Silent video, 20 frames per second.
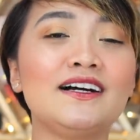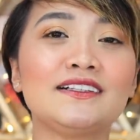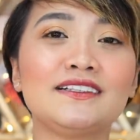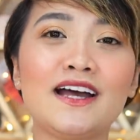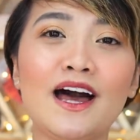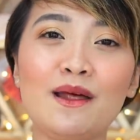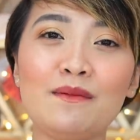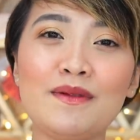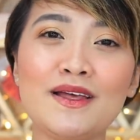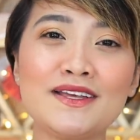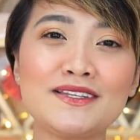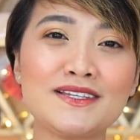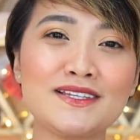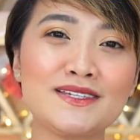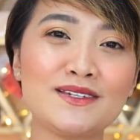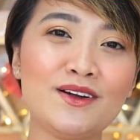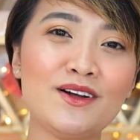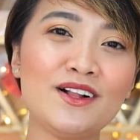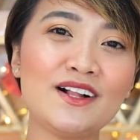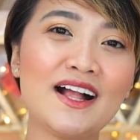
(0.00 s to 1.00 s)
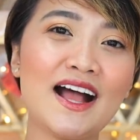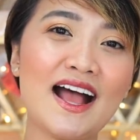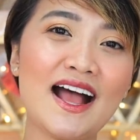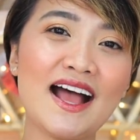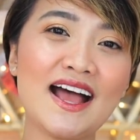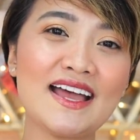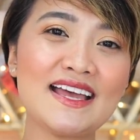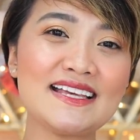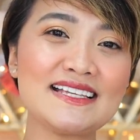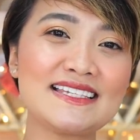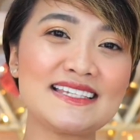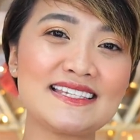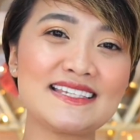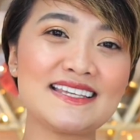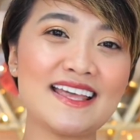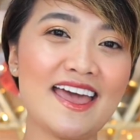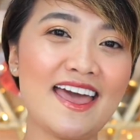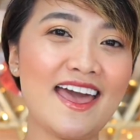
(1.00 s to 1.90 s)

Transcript: God bless us all, guys,